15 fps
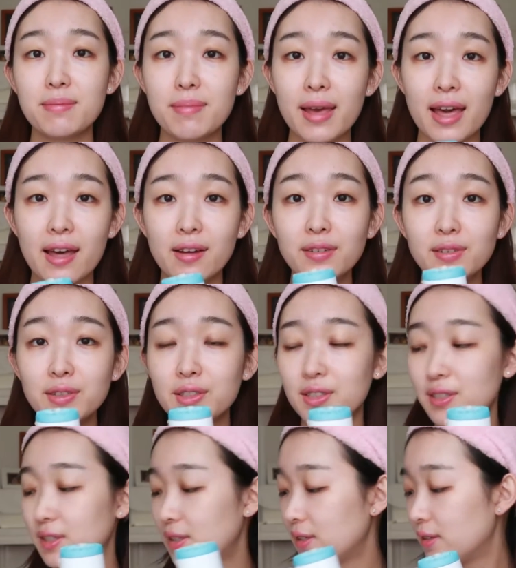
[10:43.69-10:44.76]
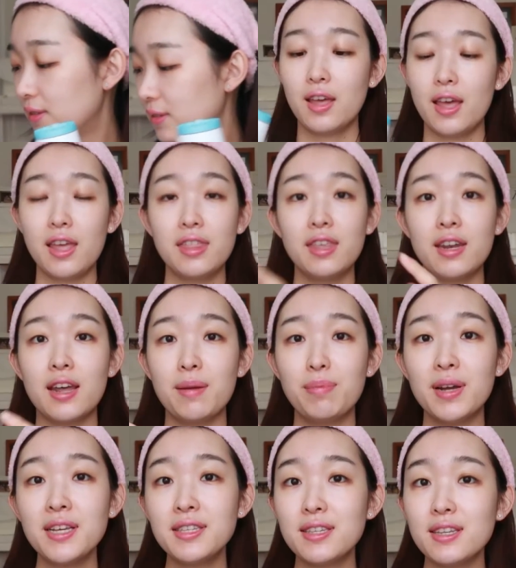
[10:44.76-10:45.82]
amount, and then I
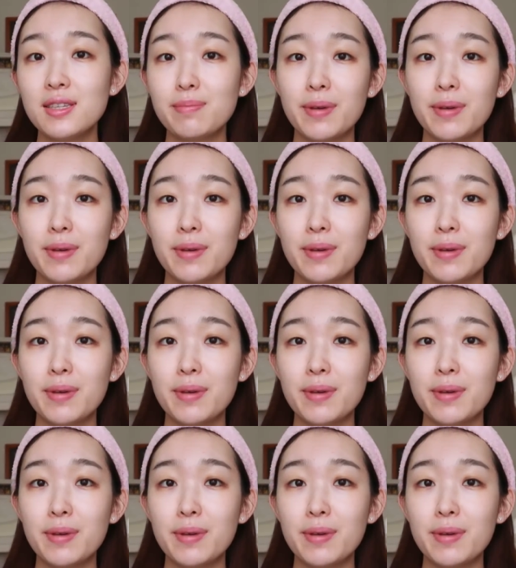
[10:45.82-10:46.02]
press this